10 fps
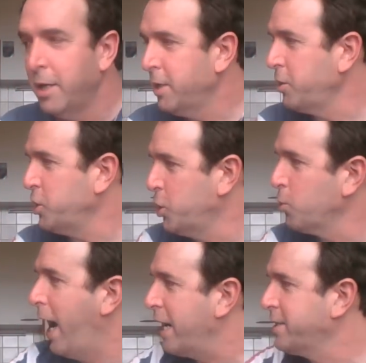
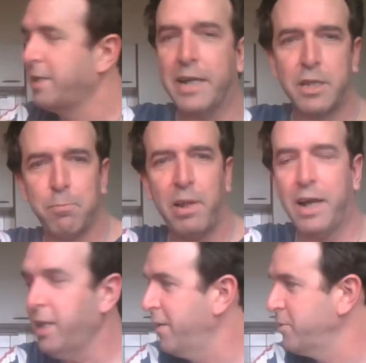You're acting like the
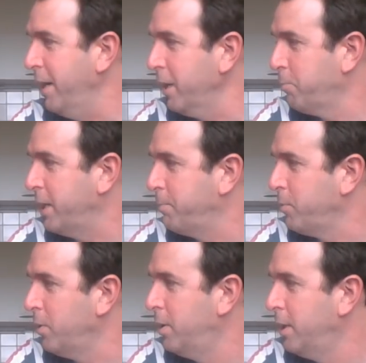Black Lives Matter
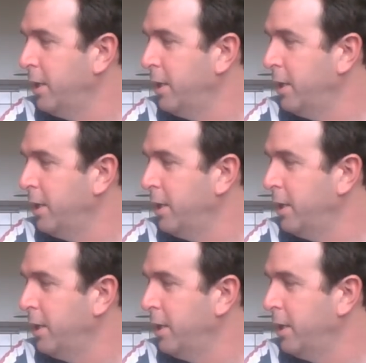people.